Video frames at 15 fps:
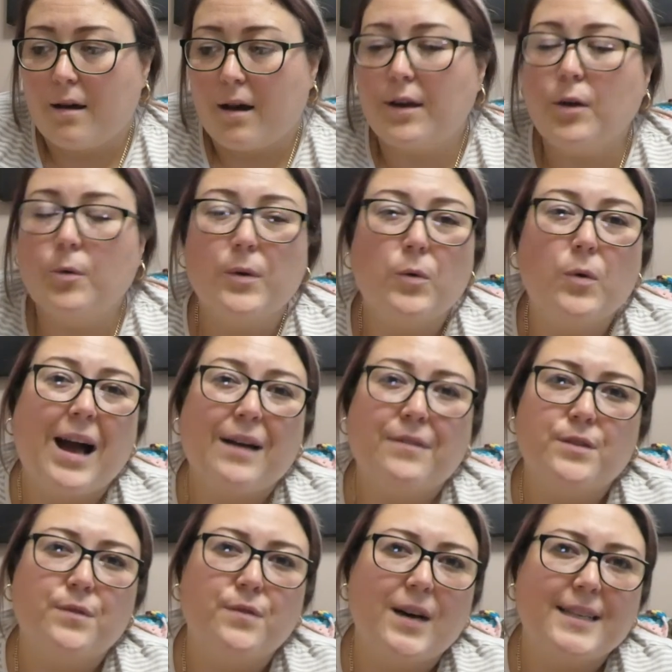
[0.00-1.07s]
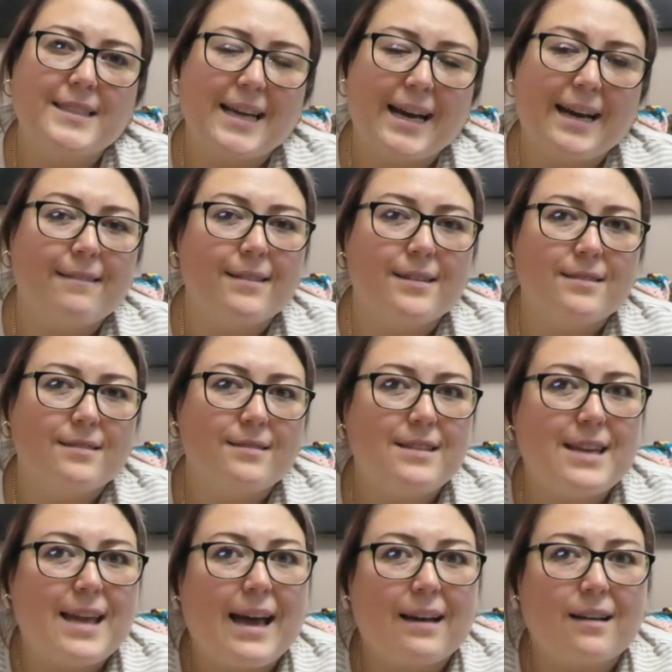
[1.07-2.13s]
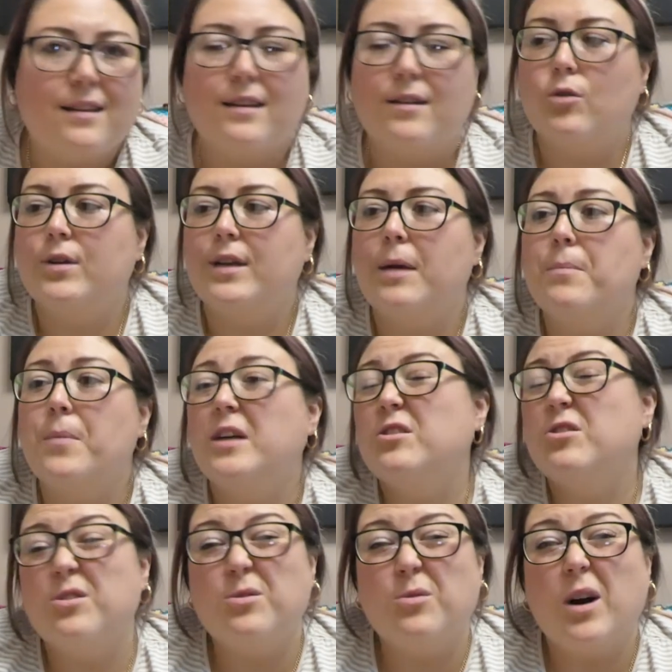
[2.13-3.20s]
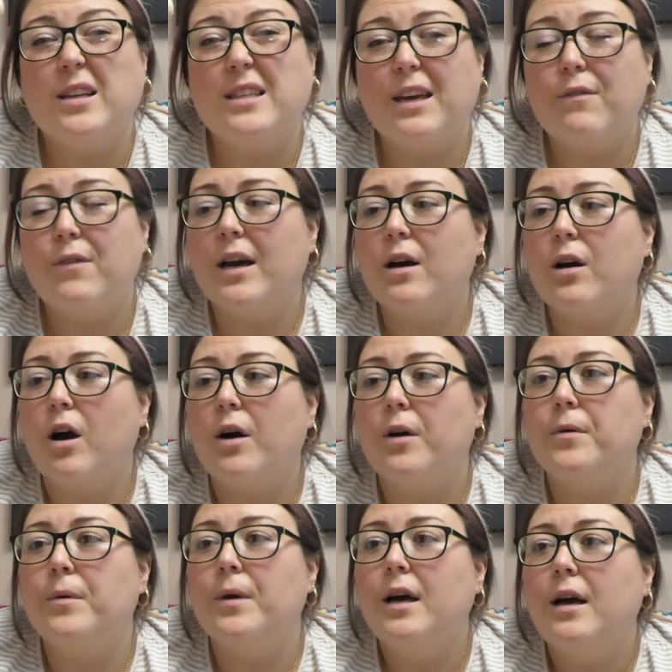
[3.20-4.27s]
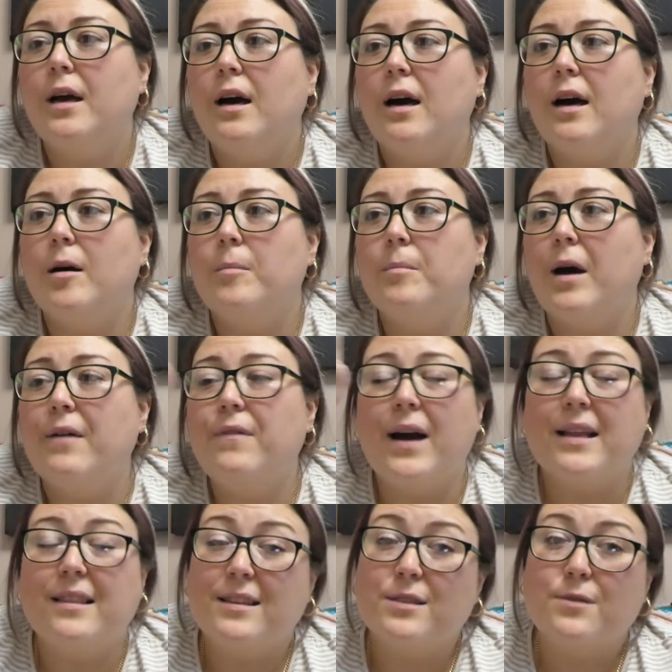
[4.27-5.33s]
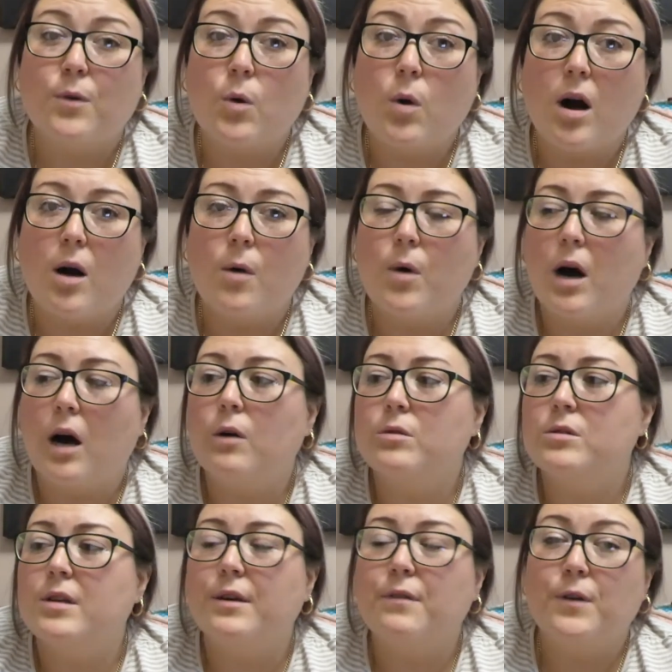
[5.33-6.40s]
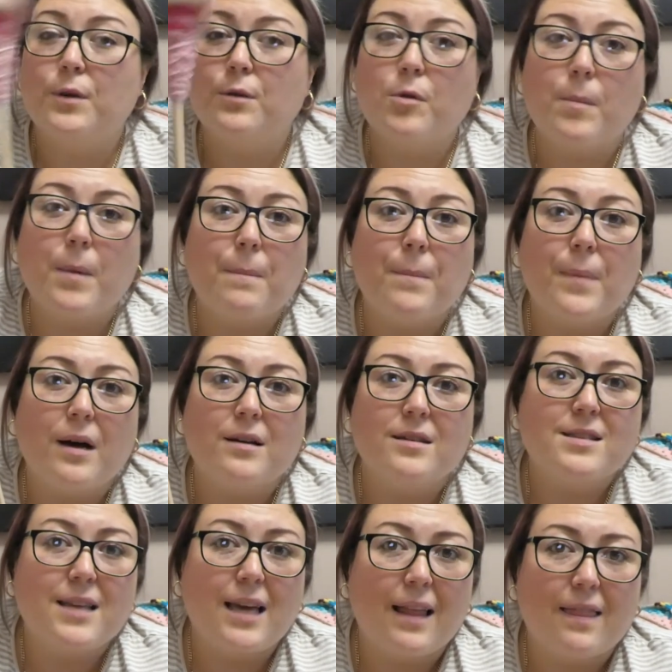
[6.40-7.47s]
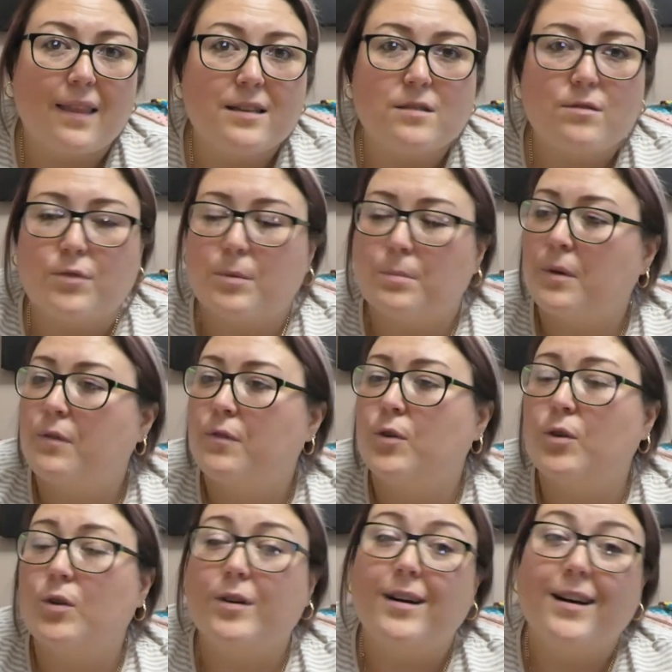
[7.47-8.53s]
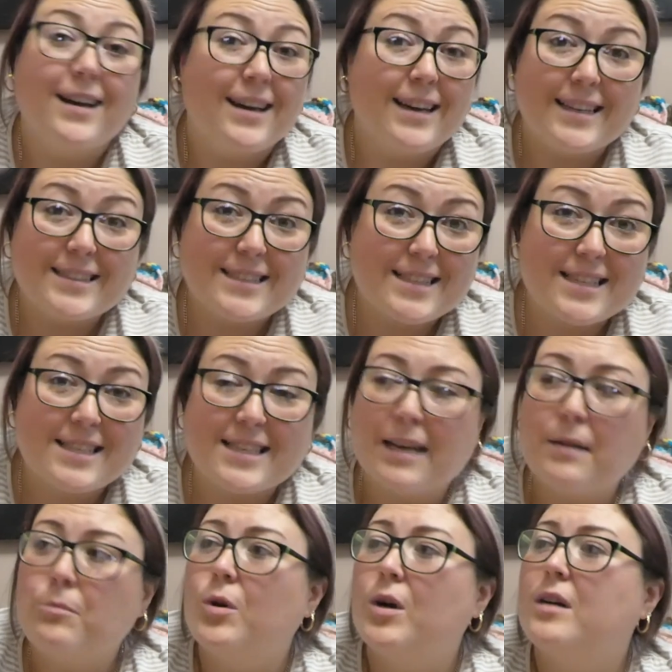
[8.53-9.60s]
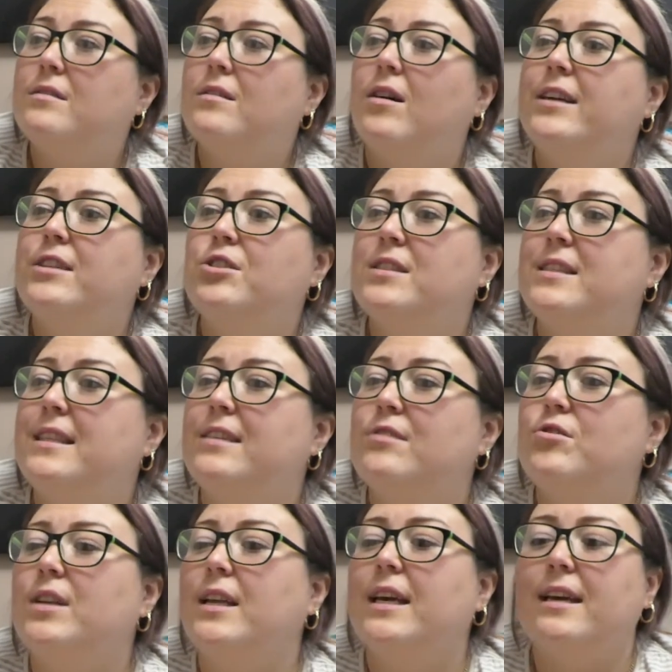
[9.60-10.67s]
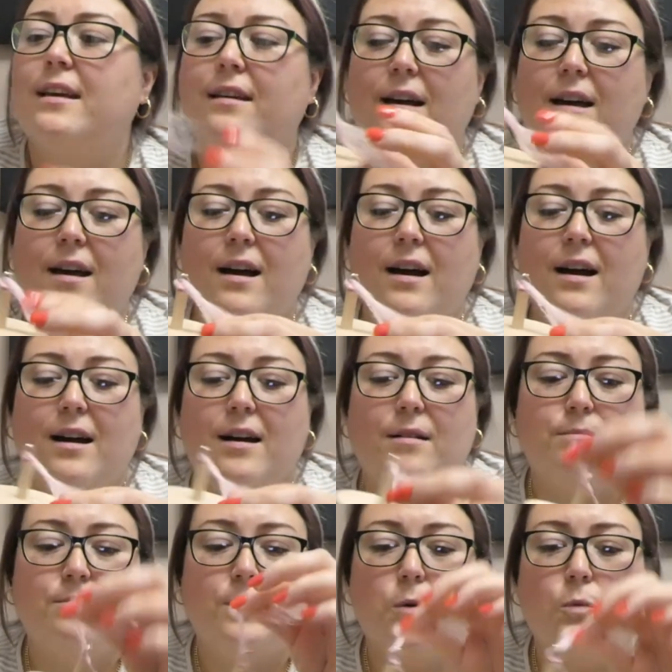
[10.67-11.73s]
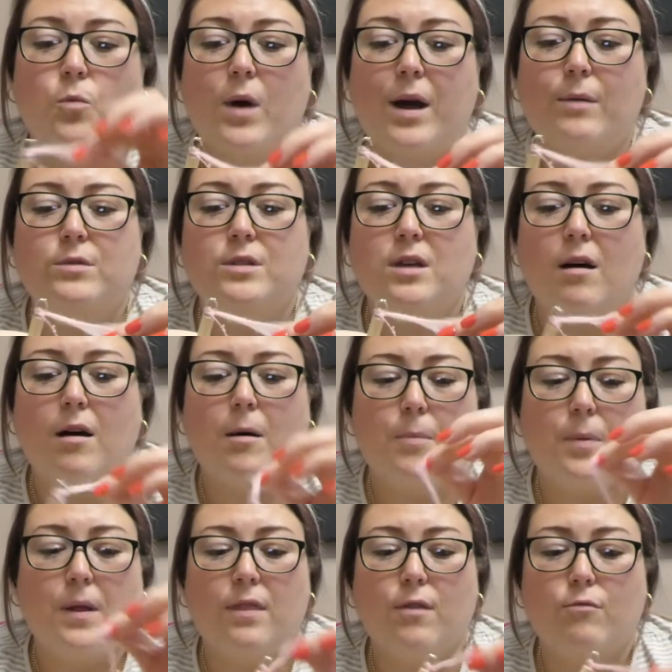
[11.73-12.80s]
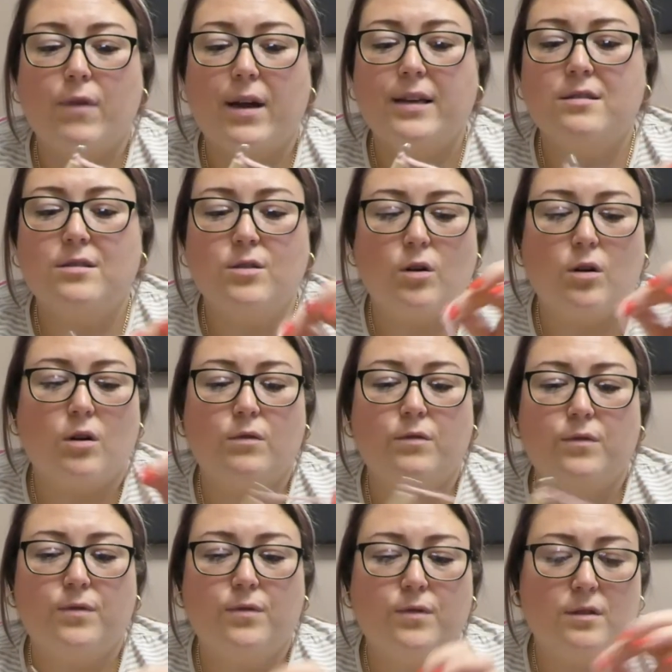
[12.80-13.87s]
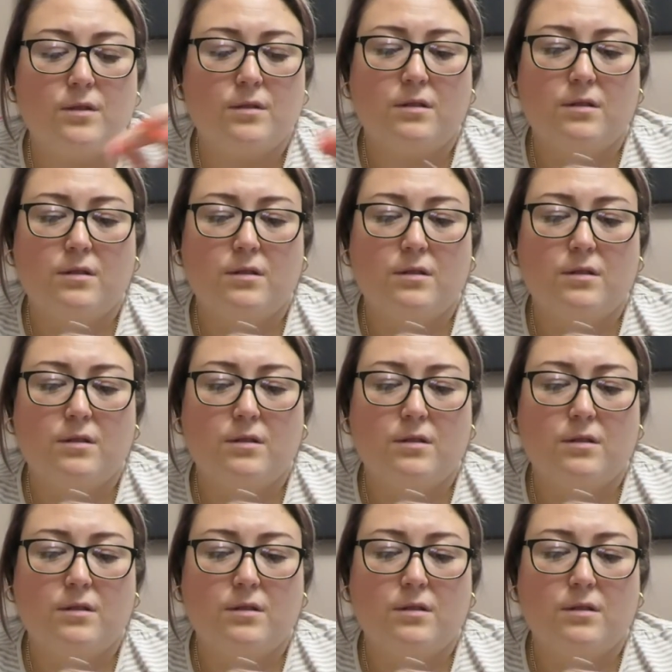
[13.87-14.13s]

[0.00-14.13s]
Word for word: I know we will have to find out knack on it but I just thought I'd give it a go um, I've had this for quite a while so if you remember seeing this from before it's the same one I just literally um, wound up the rest of